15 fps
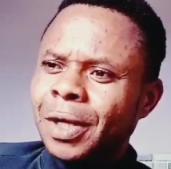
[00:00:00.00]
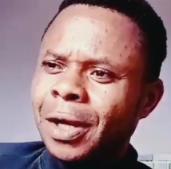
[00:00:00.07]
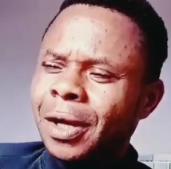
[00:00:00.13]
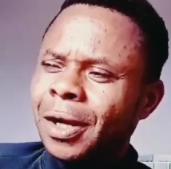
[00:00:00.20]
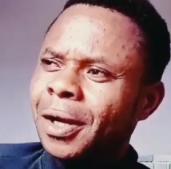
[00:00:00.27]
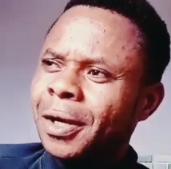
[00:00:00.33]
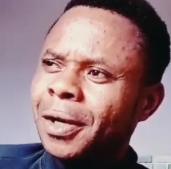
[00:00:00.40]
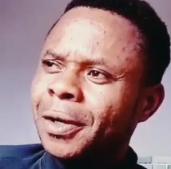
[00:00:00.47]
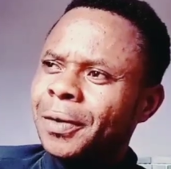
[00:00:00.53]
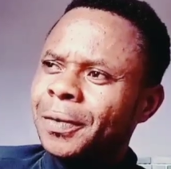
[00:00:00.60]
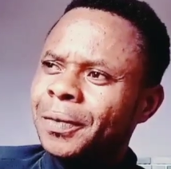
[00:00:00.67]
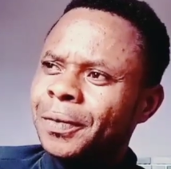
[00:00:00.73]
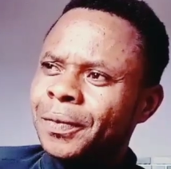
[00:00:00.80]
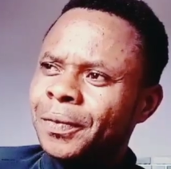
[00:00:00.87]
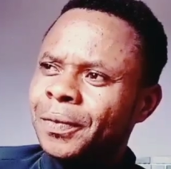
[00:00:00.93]

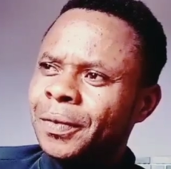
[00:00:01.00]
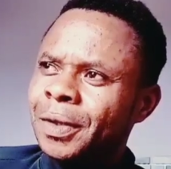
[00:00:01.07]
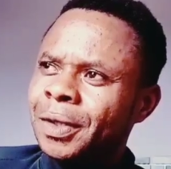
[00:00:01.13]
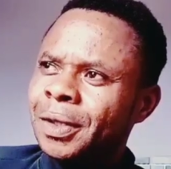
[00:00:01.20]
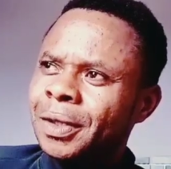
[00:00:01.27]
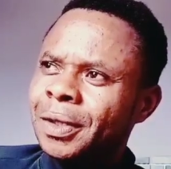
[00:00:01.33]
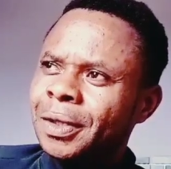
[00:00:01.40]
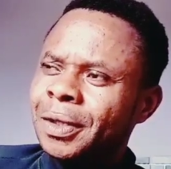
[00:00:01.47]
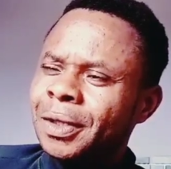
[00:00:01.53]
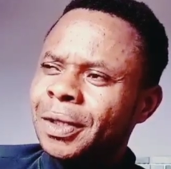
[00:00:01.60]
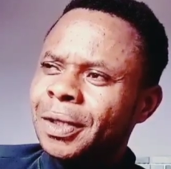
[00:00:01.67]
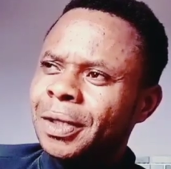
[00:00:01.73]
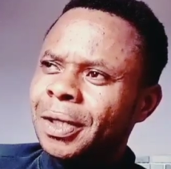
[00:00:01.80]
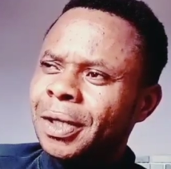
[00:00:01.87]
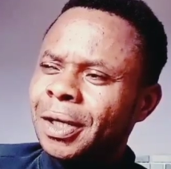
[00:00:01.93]
um,
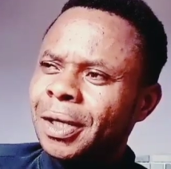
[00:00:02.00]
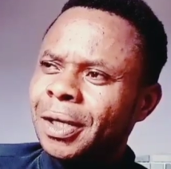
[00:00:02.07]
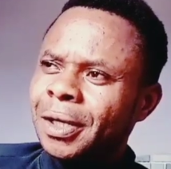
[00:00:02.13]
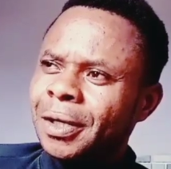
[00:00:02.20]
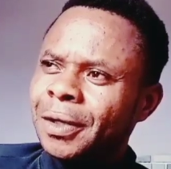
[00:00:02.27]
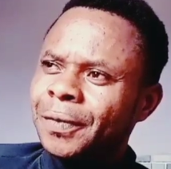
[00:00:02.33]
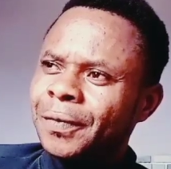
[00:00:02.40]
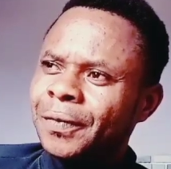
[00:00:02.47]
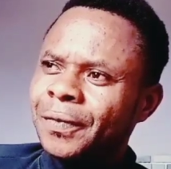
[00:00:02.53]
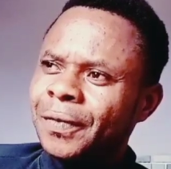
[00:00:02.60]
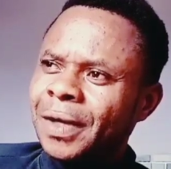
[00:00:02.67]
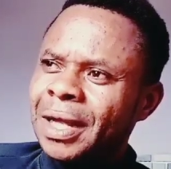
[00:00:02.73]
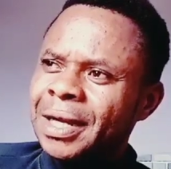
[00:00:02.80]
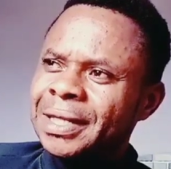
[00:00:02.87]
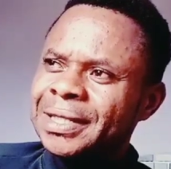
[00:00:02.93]

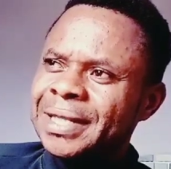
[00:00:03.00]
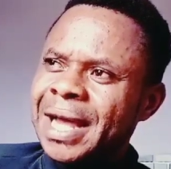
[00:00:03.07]
at the